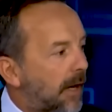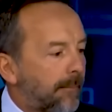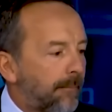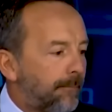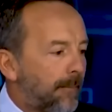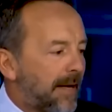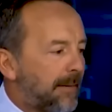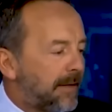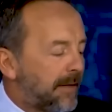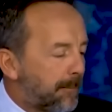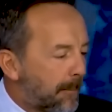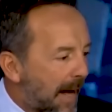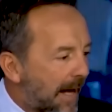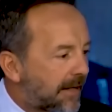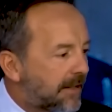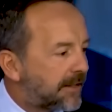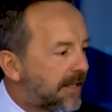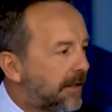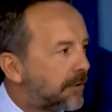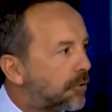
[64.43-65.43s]
Um, maybe
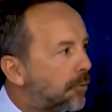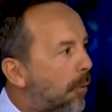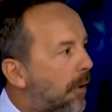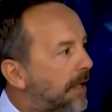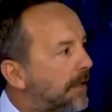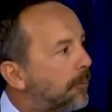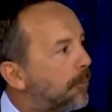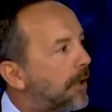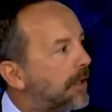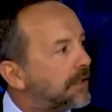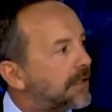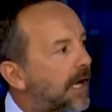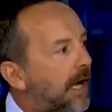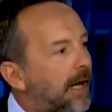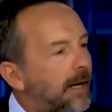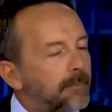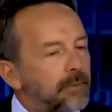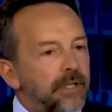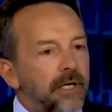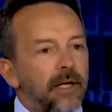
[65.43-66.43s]
Meta's at 21
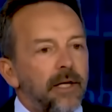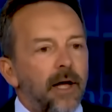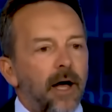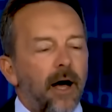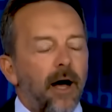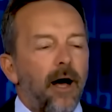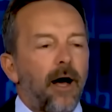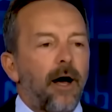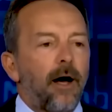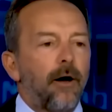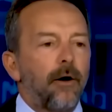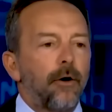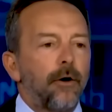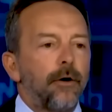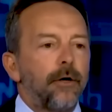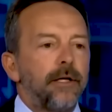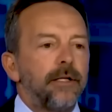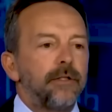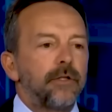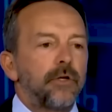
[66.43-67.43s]
times uh,
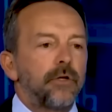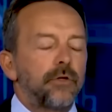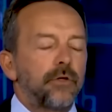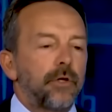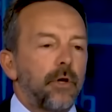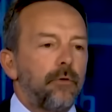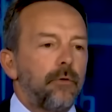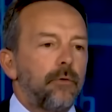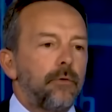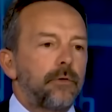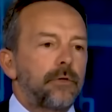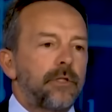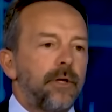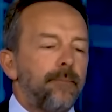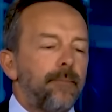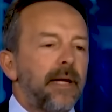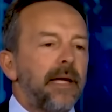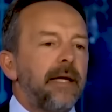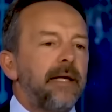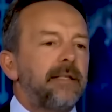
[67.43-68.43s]
earnings. So to
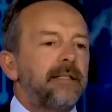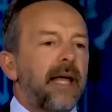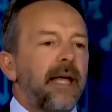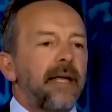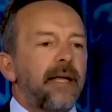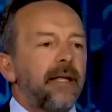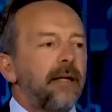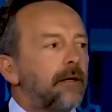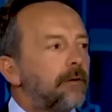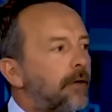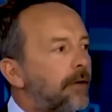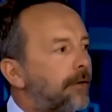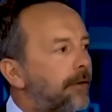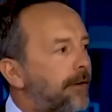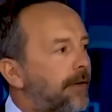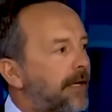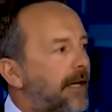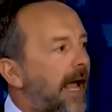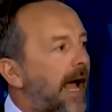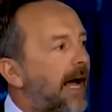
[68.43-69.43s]
me, taking a little
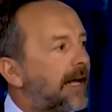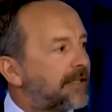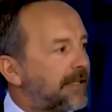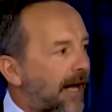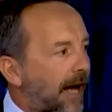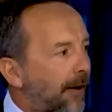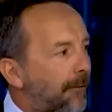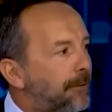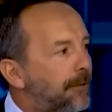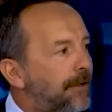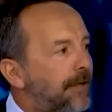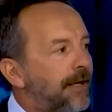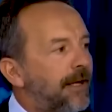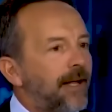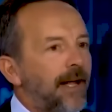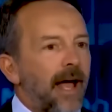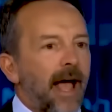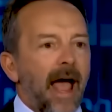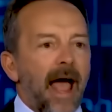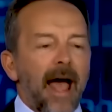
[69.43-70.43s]
of the gas out,
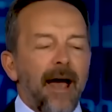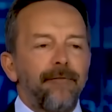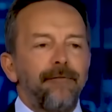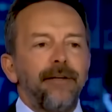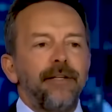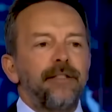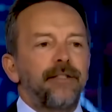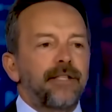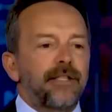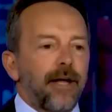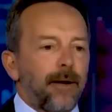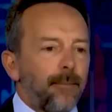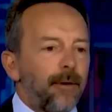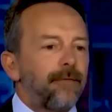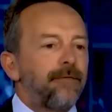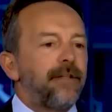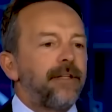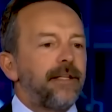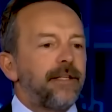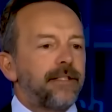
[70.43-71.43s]
having some
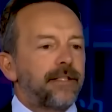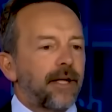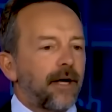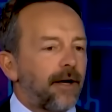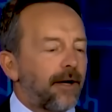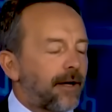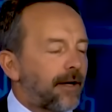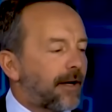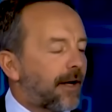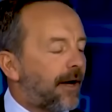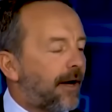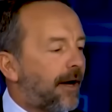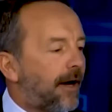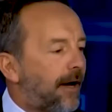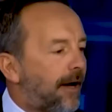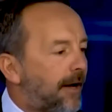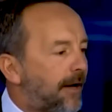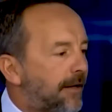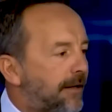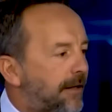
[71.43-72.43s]
of these, uh,
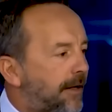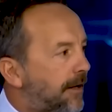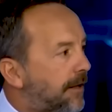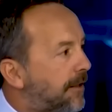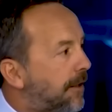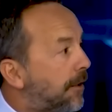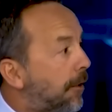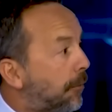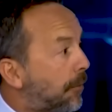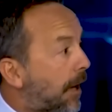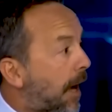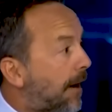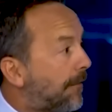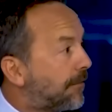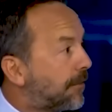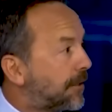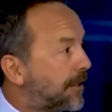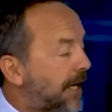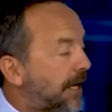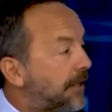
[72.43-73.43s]
uh, you, you know,
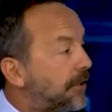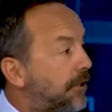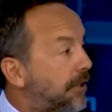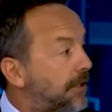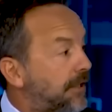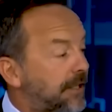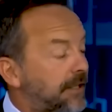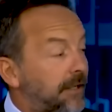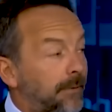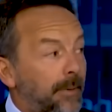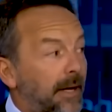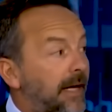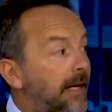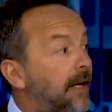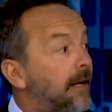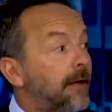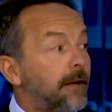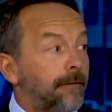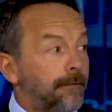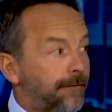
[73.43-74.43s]
conversations and
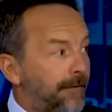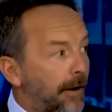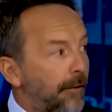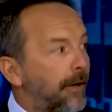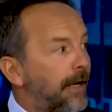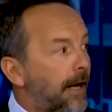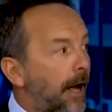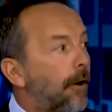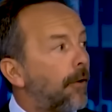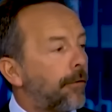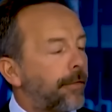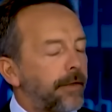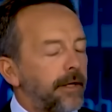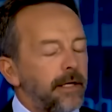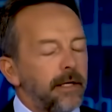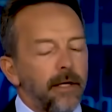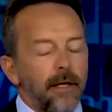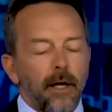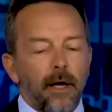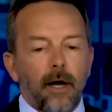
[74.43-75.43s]
debate, very
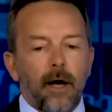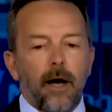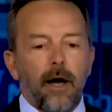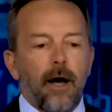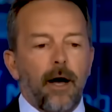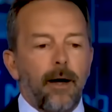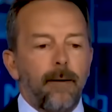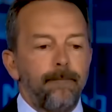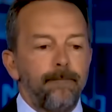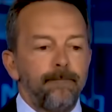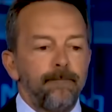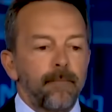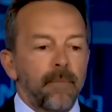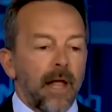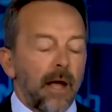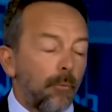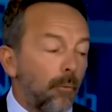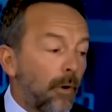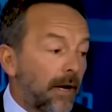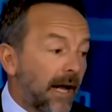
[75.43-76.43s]
healthy. Um,
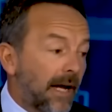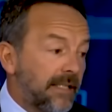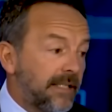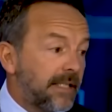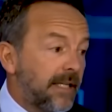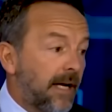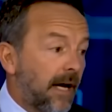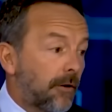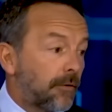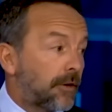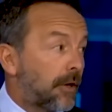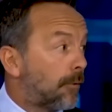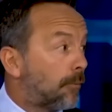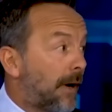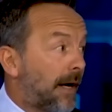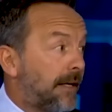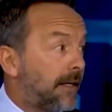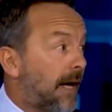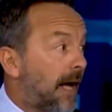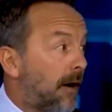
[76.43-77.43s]
and what I see out there
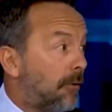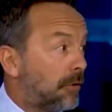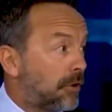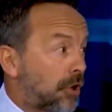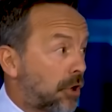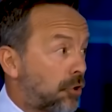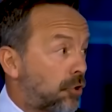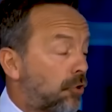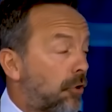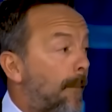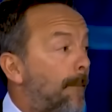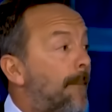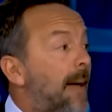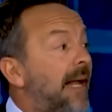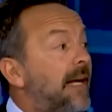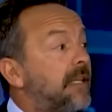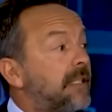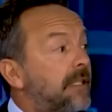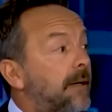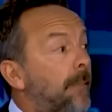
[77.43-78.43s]
right now is a
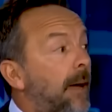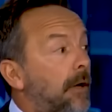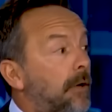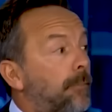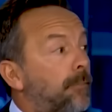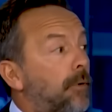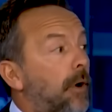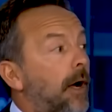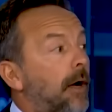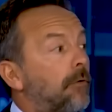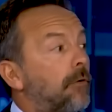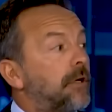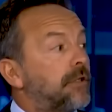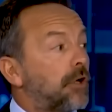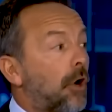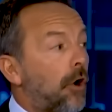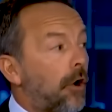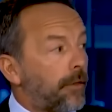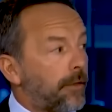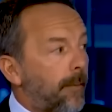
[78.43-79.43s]
tremendous amount of progress
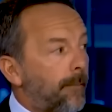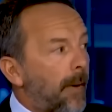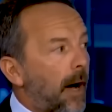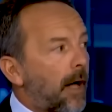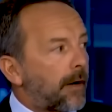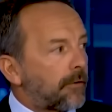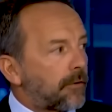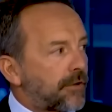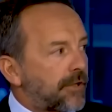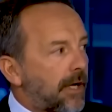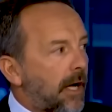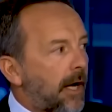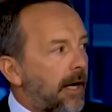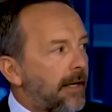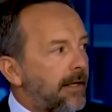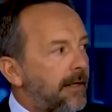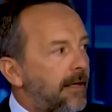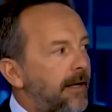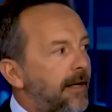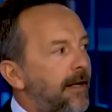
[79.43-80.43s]
on the model
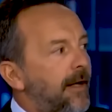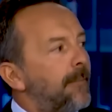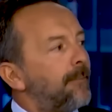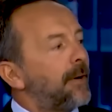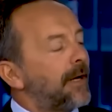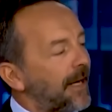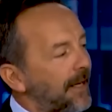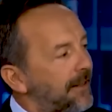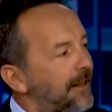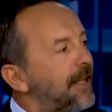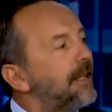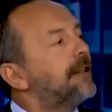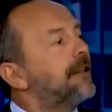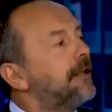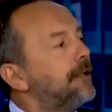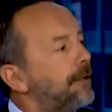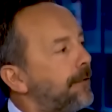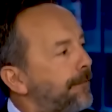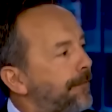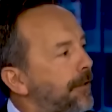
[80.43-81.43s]
side. But I think
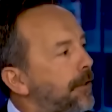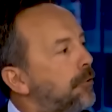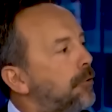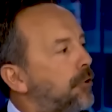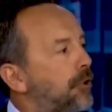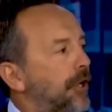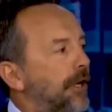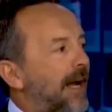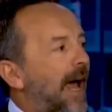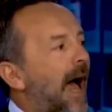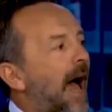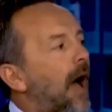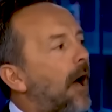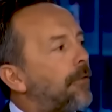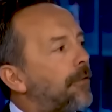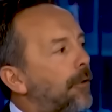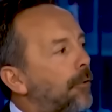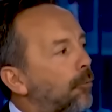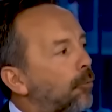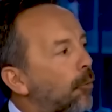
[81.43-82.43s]
the diffusion, how,
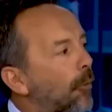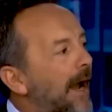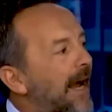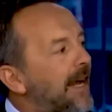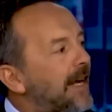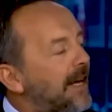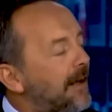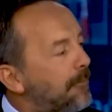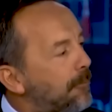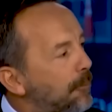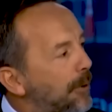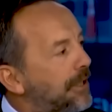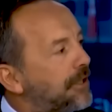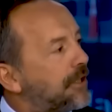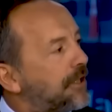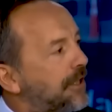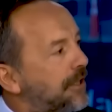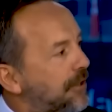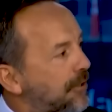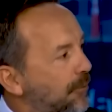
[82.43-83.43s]
the rate at
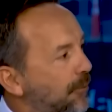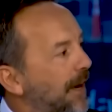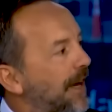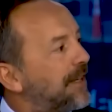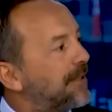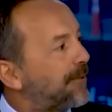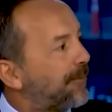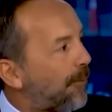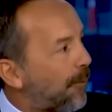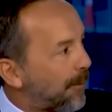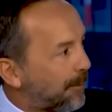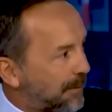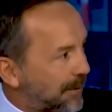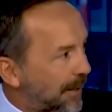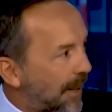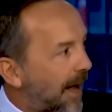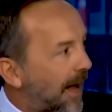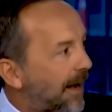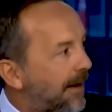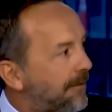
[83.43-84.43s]
which this transforms
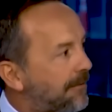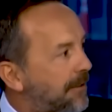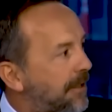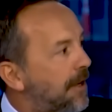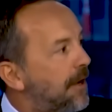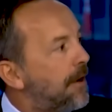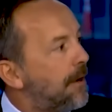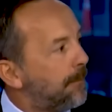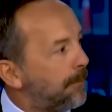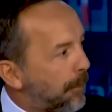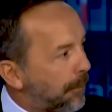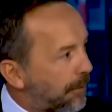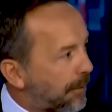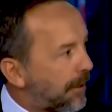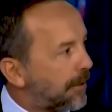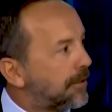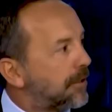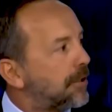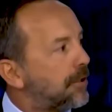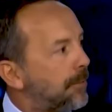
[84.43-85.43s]
lives, both
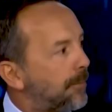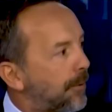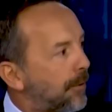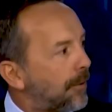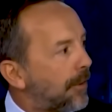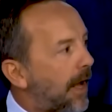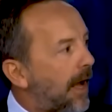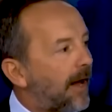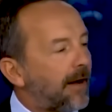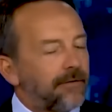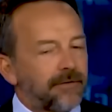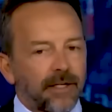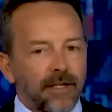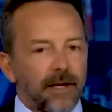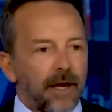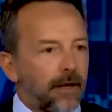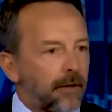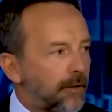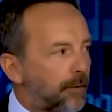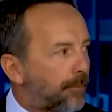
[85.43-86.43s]
consumer lives
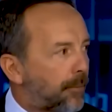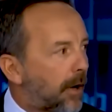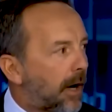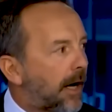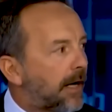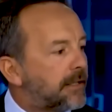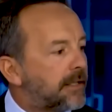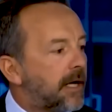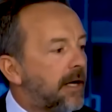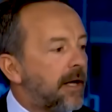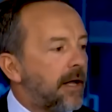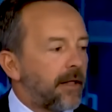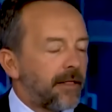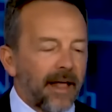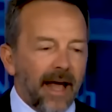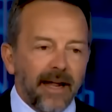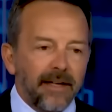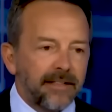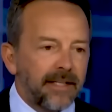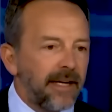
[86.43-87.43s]
and enterprise,
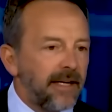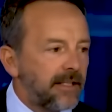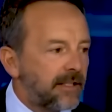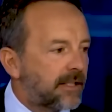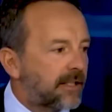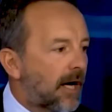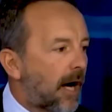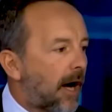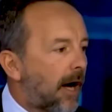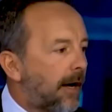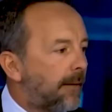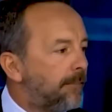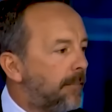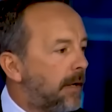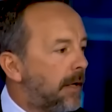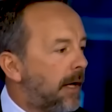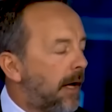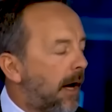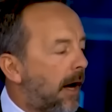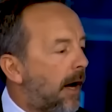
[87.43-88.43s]
that takes time.
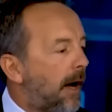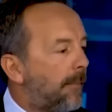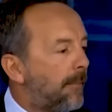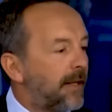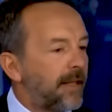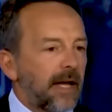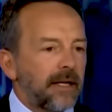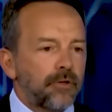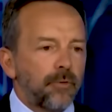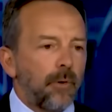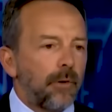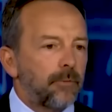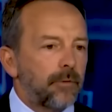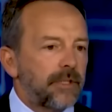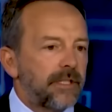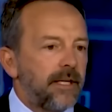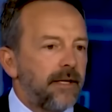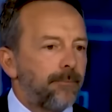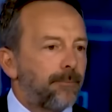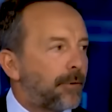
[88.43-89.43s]
Um, and that's what we're
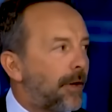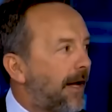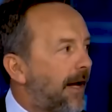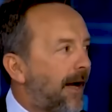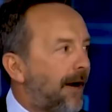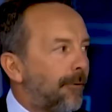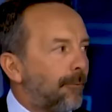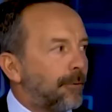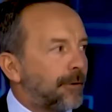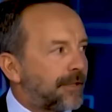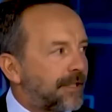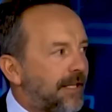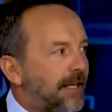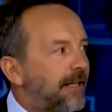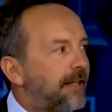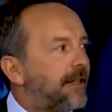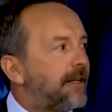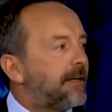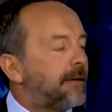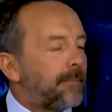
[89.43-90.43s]
seeing play out. We're
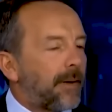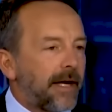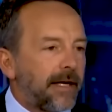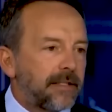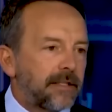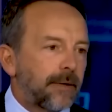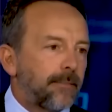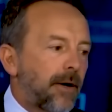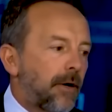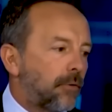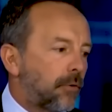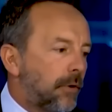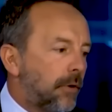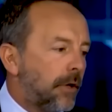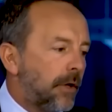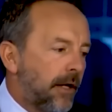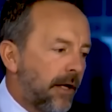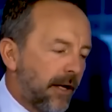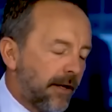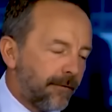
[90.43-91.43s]
seeing the debates about
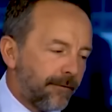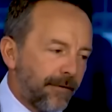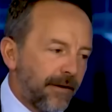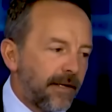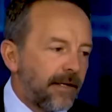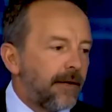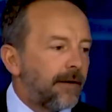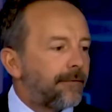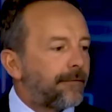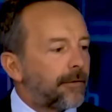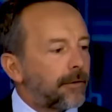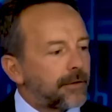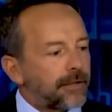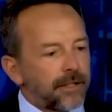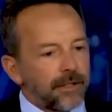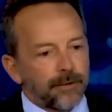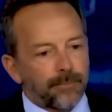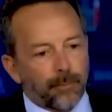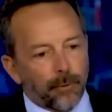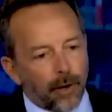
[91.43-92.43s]
NVIDIA
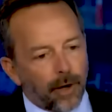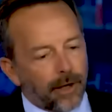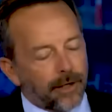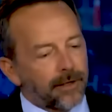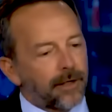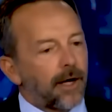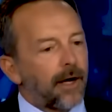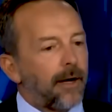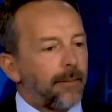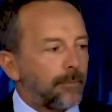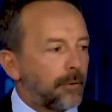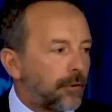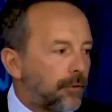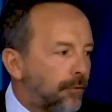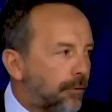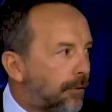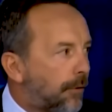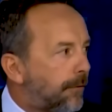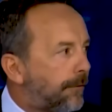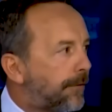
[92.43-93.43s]
versus Broadcom,
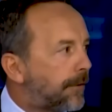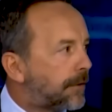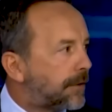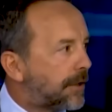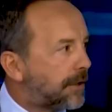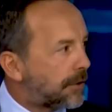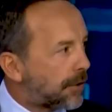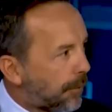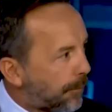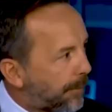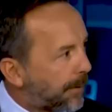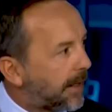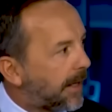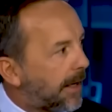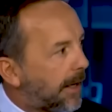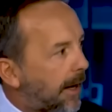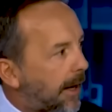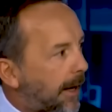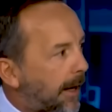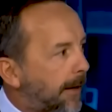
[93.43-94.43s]
Google versus
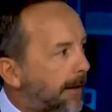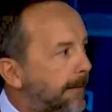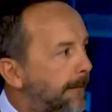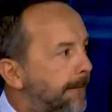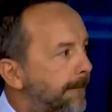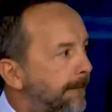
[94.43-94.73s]
OpenAI.